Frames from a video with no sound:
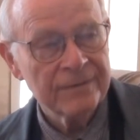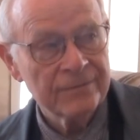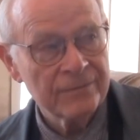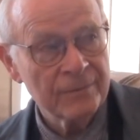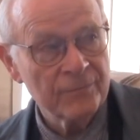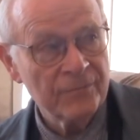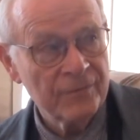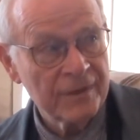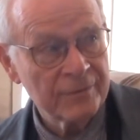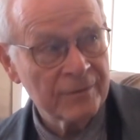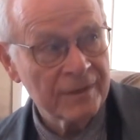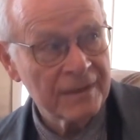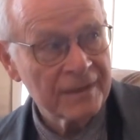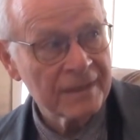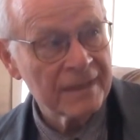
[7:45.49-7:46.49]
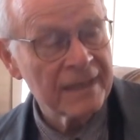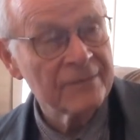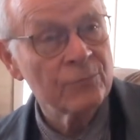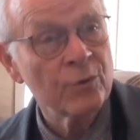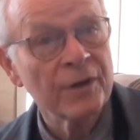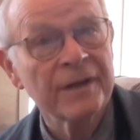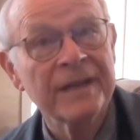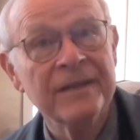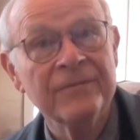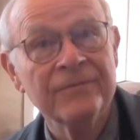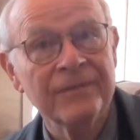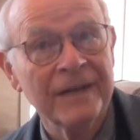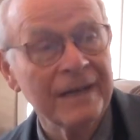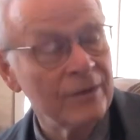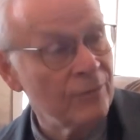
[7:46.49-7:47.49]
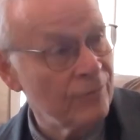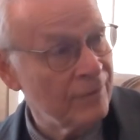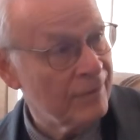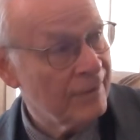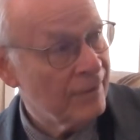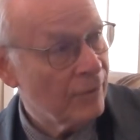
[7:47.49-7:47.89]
from Federal Archive where he found